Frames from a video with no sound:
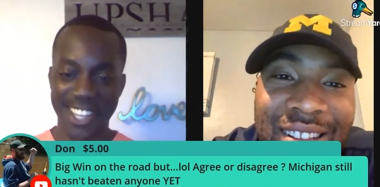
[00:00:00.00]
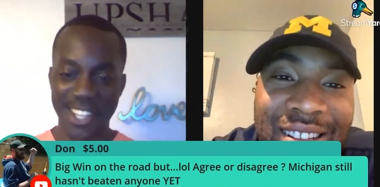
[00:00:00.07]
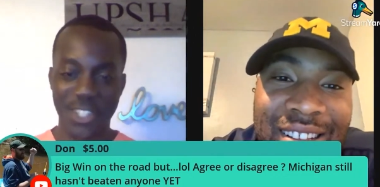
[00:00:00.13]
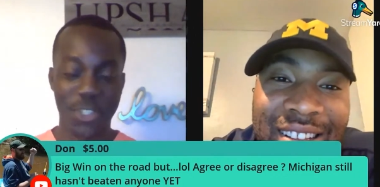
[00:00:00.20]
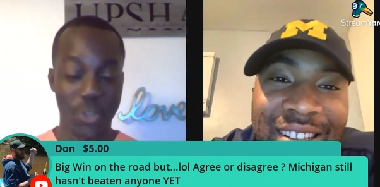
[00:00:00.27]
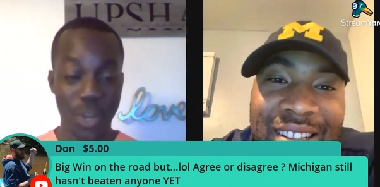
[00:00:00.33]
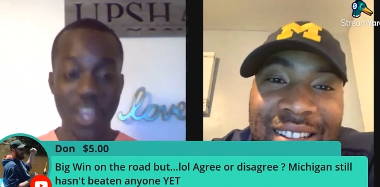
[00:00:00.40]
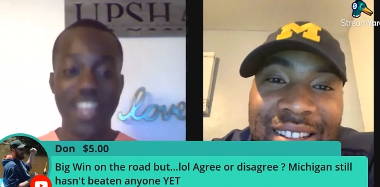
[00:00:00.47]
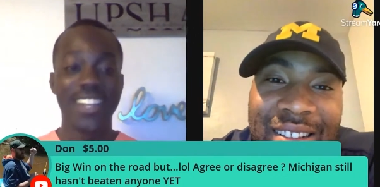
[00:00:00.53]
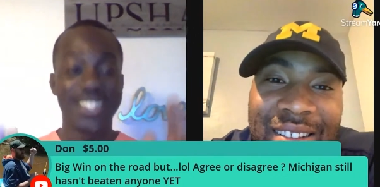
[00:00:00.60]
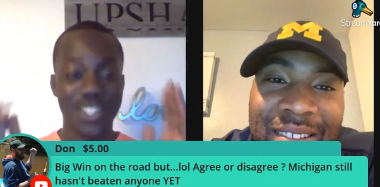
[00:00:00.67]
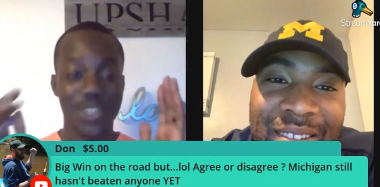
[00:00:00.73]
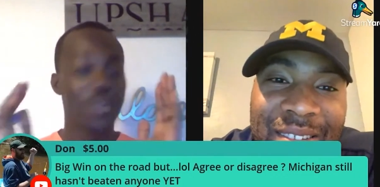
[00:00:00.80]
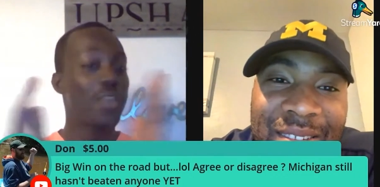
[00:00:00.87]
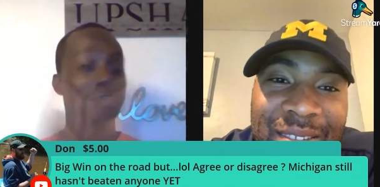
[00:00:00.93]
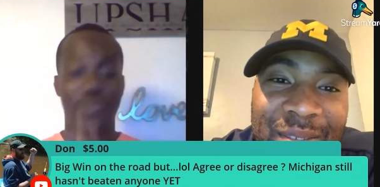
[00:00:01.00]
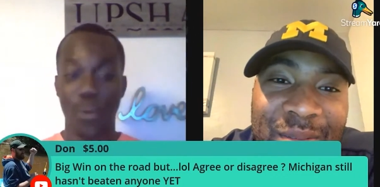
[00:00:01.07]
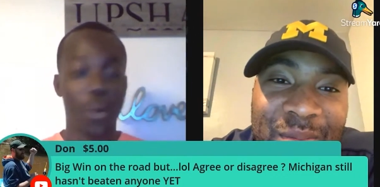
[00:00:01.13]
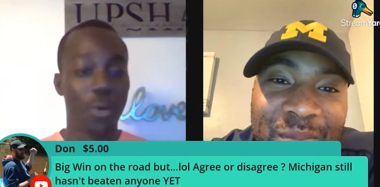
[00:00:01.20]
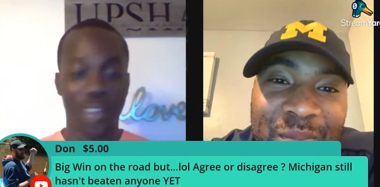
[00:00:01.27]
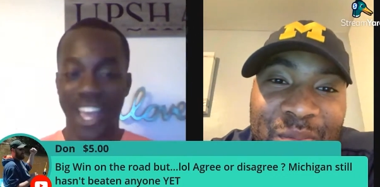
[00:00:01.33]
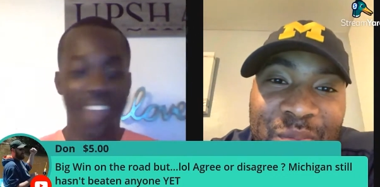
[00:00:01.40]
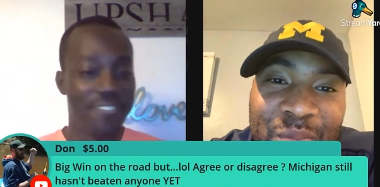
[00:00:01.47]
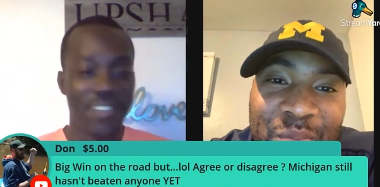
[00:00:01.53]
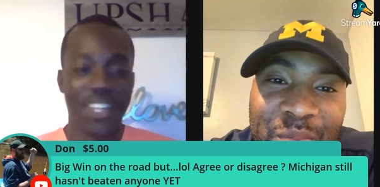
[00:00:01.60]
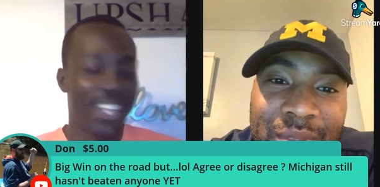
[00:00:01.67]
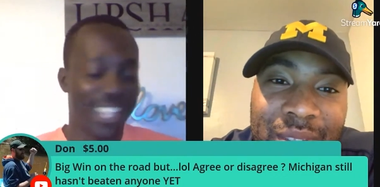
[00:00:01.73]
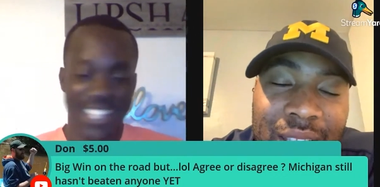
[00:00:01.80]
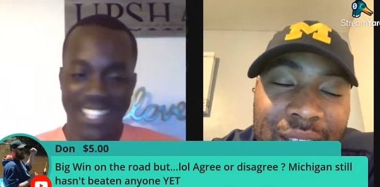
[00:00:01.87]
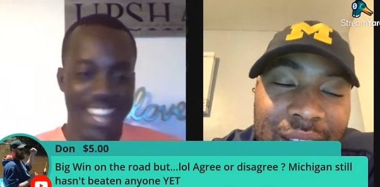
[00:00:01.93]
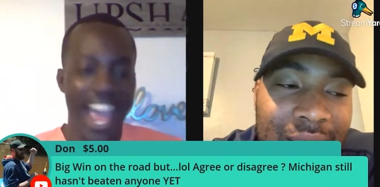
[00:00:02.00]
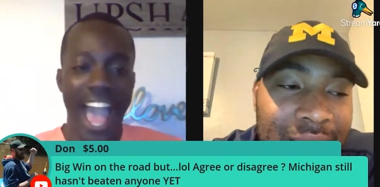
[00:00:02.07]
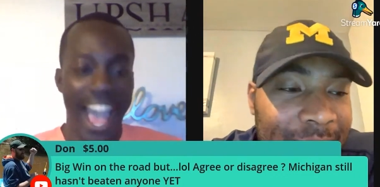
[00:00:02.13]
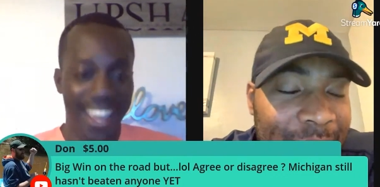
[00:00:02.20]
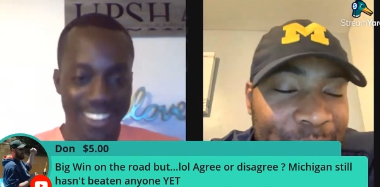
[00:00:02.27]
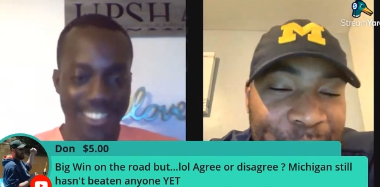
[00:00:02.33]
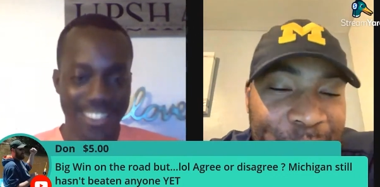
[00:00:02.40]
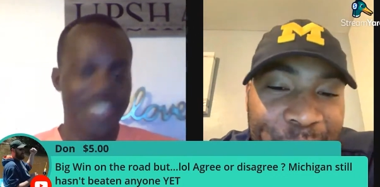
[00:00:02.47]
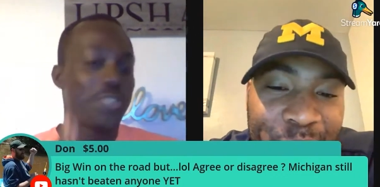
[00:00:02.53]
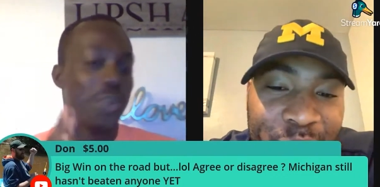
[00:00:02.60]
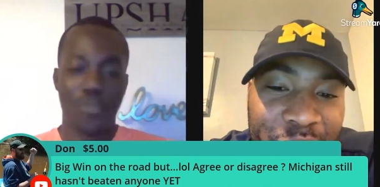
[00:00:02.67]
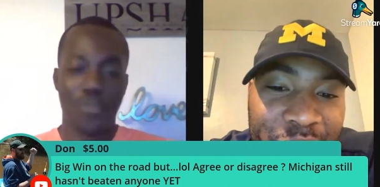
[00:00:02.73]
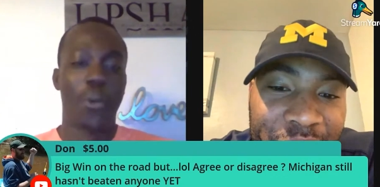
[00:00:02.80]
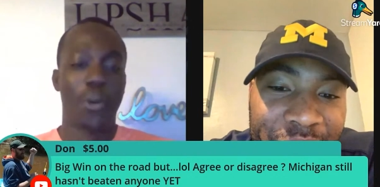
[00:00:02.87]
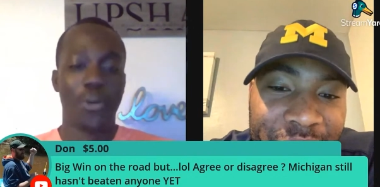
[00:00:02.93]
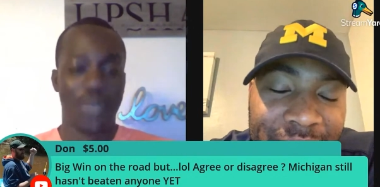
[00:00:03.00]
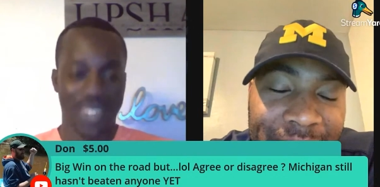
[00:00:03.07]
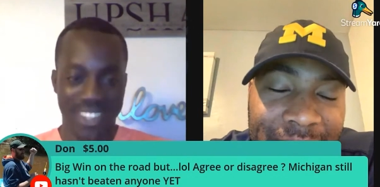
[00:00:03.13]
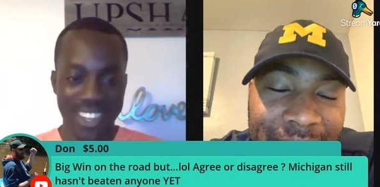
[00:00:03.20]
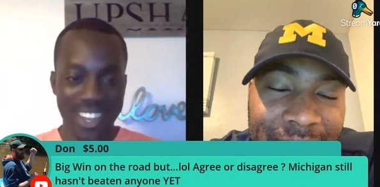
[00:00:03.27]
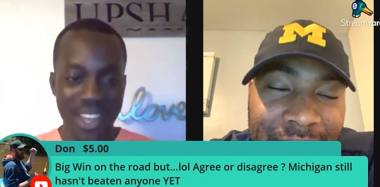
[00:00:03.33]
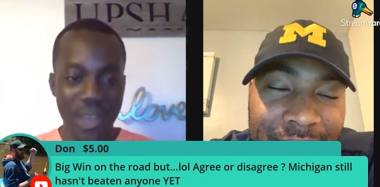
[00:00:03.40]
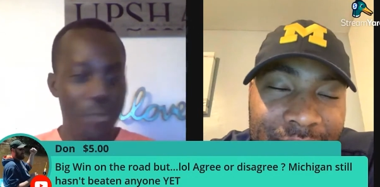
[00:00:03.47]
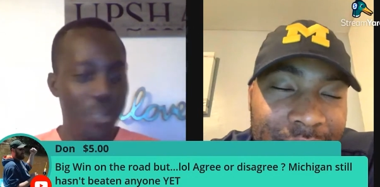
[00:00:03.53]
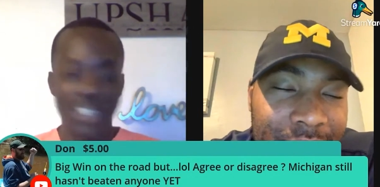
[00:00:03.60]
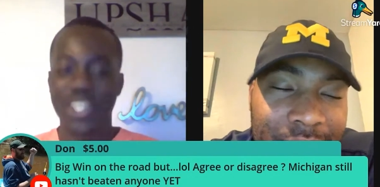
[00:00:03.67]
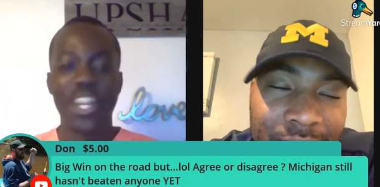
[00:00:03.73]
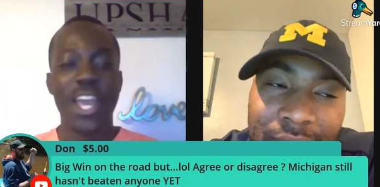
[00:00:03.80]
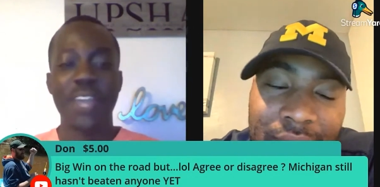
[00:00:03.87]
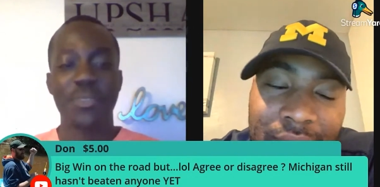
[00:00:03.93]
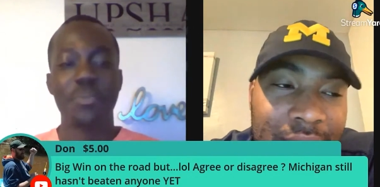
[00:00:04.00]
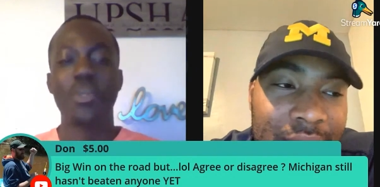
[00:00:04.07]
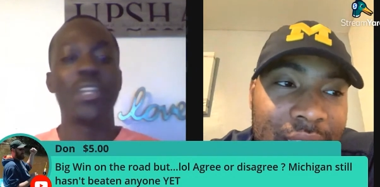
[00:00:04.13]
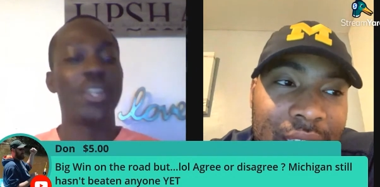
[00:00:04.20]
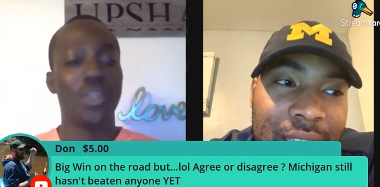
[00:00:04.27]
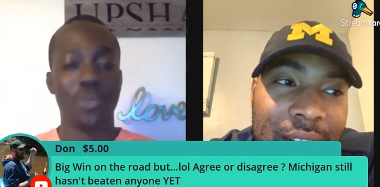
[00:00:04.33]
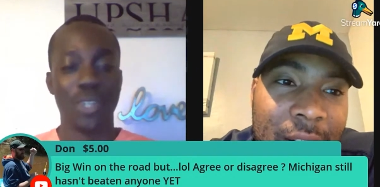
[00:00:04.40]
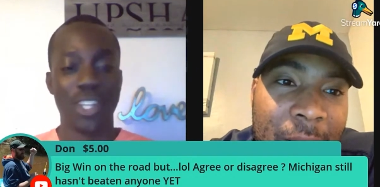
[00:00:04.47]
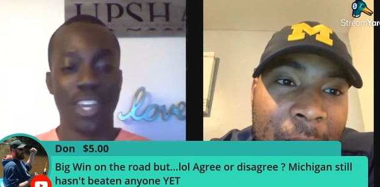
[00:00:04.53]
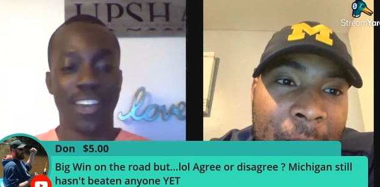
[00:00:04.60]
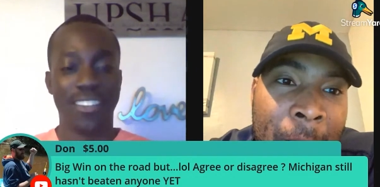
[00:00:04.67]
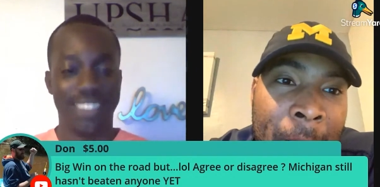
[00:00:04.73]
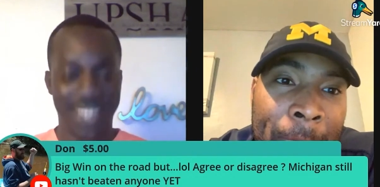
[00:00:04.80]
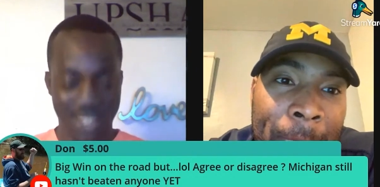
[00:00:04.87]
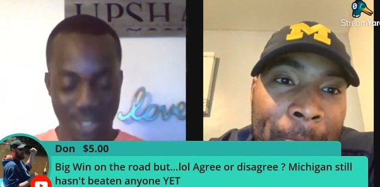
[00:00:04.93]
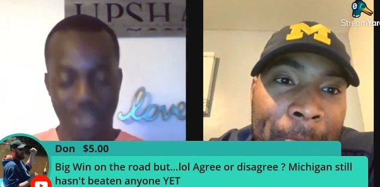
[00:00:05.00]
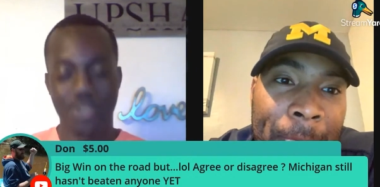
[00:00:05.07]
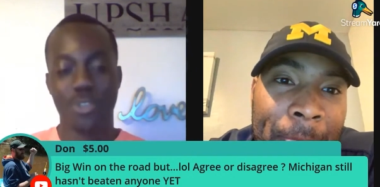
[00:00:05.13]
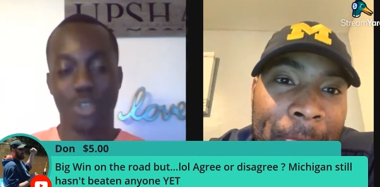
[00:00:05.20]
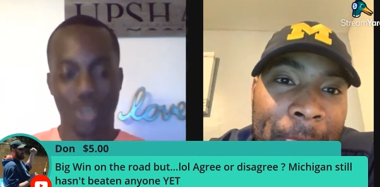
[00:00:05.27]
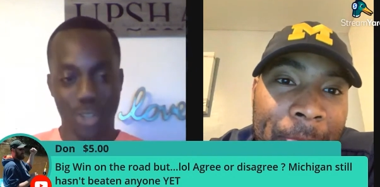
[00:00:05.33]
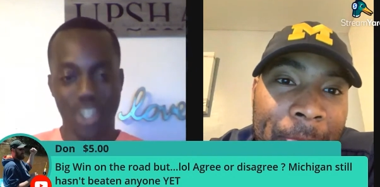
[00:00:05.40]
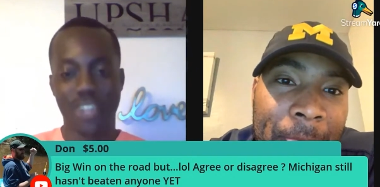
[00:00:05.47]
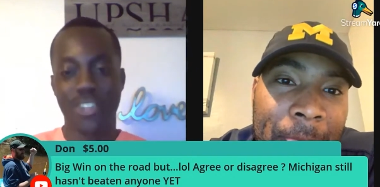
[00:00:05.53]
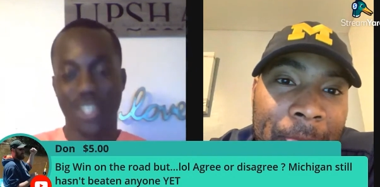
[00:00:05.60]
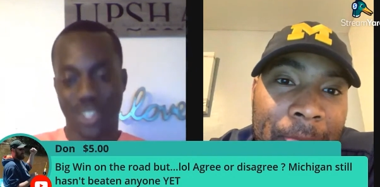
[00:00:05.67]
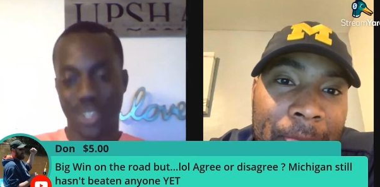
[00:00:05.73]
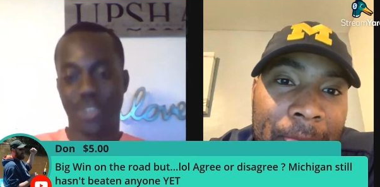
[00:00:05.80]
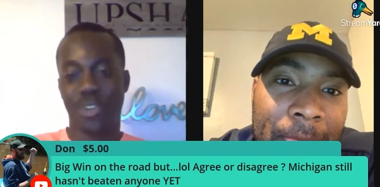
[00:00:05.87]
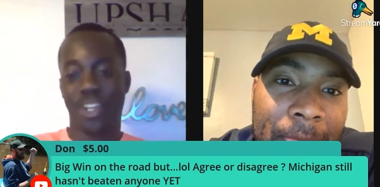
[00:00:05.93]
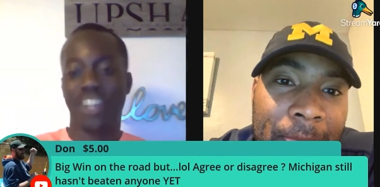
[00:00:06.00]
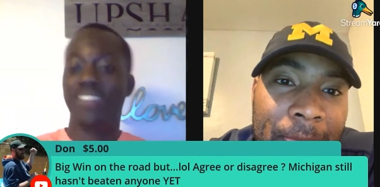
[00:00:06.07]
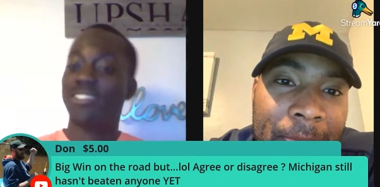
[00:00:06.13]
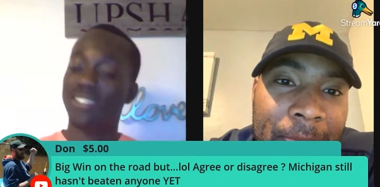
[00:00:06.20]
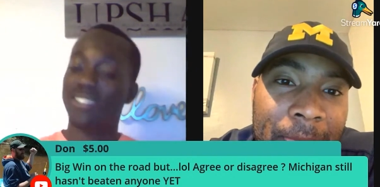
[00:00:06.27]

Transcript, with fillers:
Speaker 1: It's straight. It's straightforward. I feel like it's not. It's straightforward. Michigan hasn't beaten anyone yet. Do you agree or disagree?